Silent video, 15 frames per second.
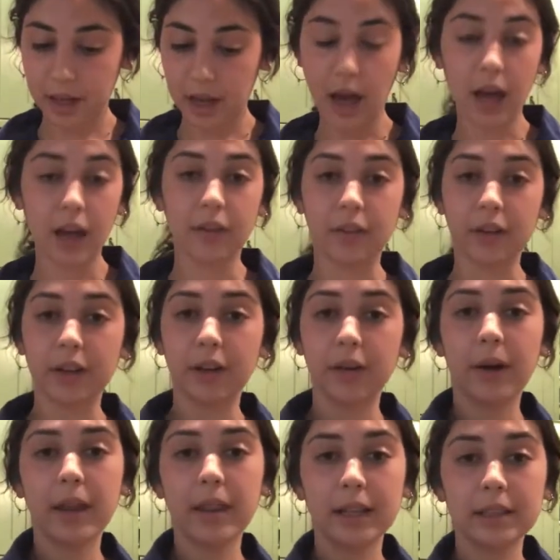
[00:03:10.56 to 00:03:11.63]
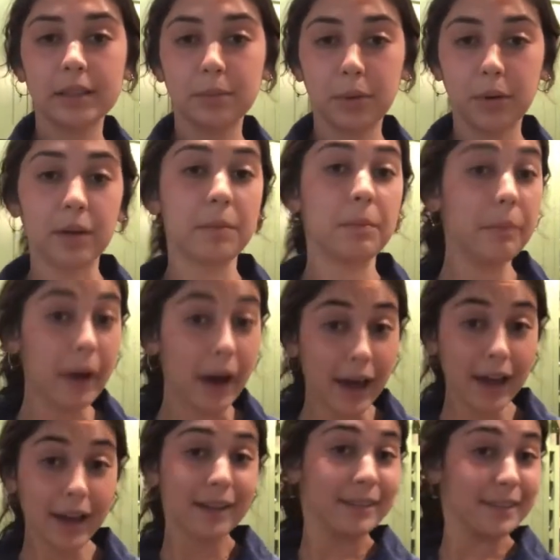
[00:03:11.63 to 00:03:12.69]
I don't really know why that's important,
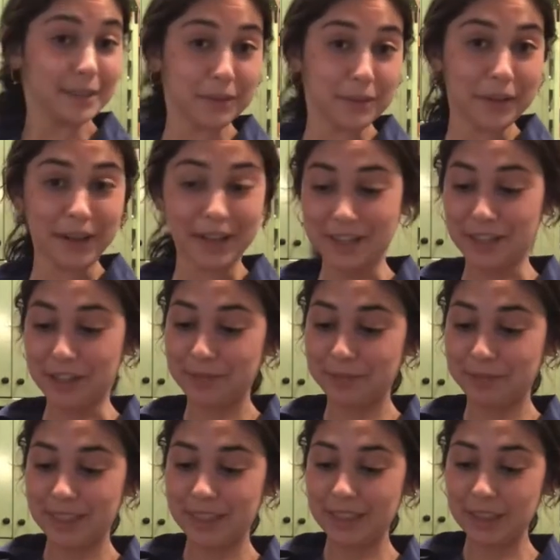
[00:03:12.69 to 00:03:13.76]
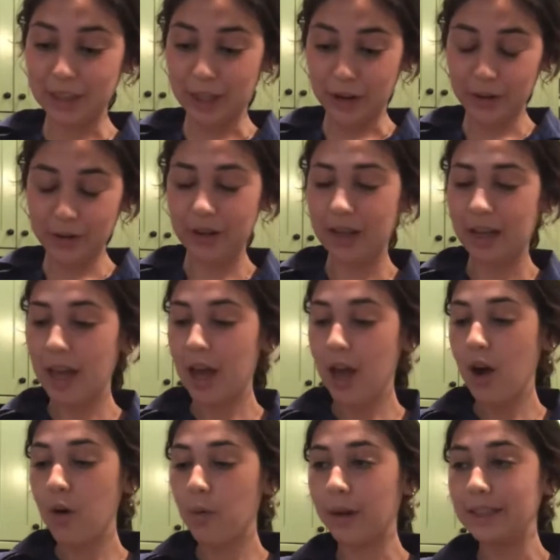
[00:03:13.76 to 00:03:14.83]
but that's what we're gonna do. So
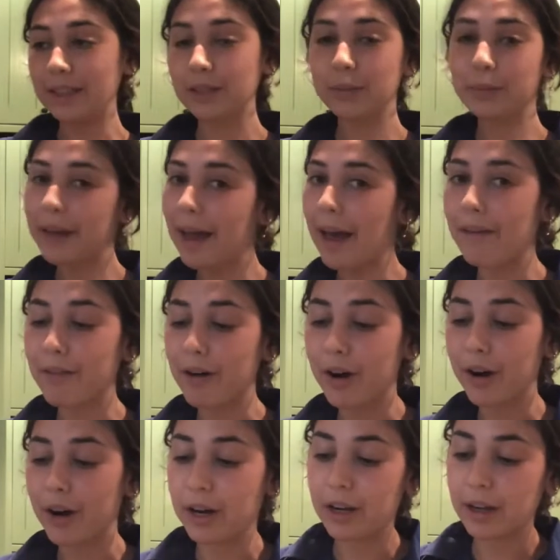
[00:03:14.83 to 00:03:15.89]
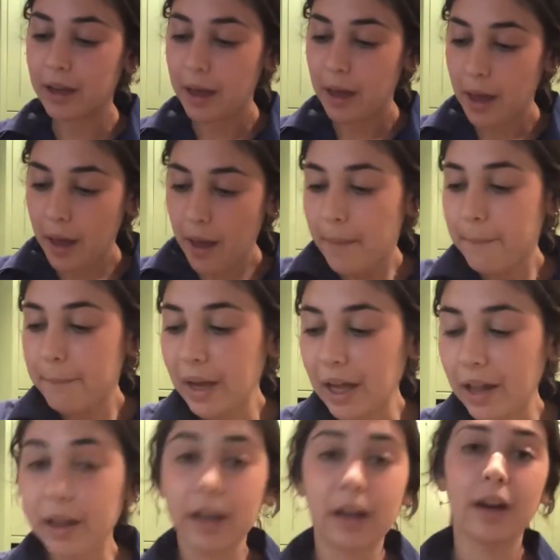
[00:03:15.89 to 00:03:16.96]
once we have our
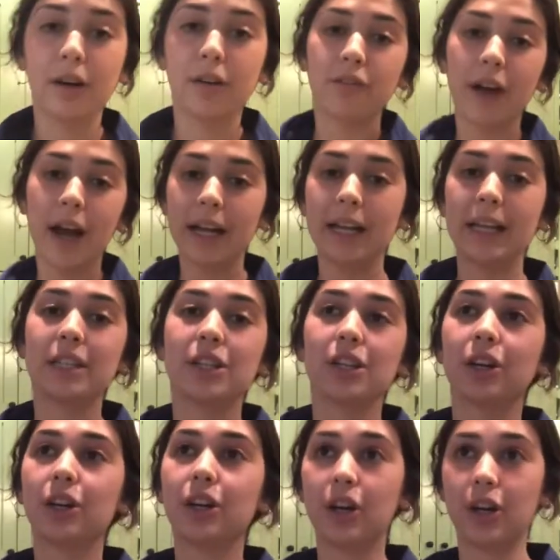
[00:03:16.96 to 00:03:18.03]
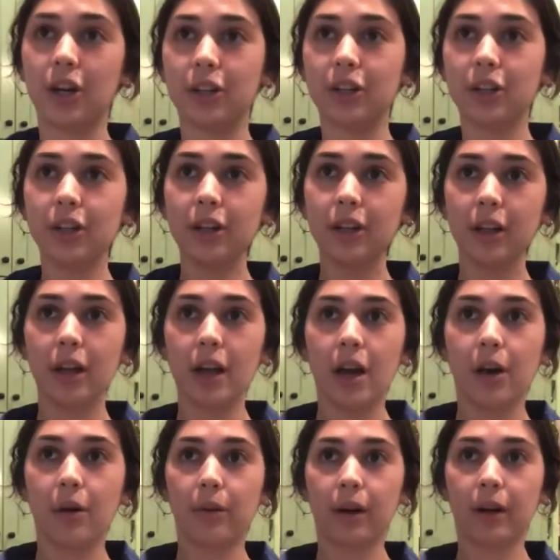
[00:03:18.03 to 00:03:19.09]
milk ready to curdle,
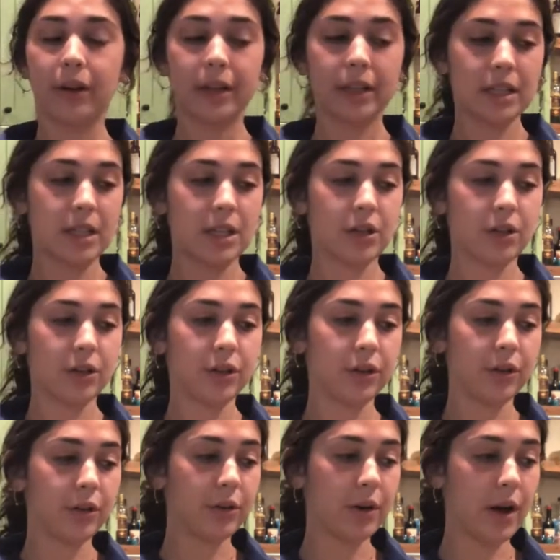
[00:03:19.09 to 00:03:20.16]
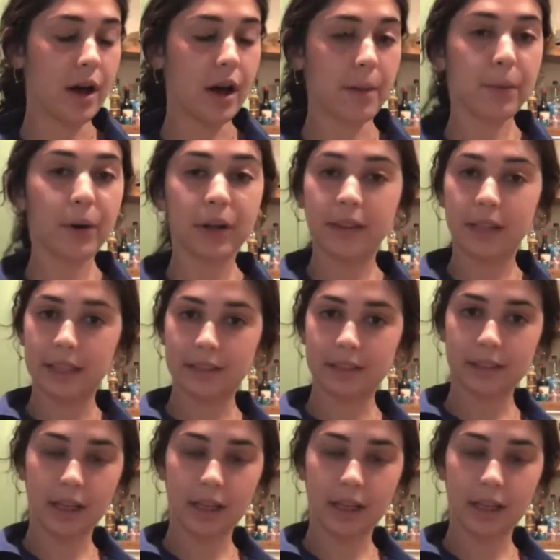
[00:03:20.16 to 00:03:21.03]
we're going to put this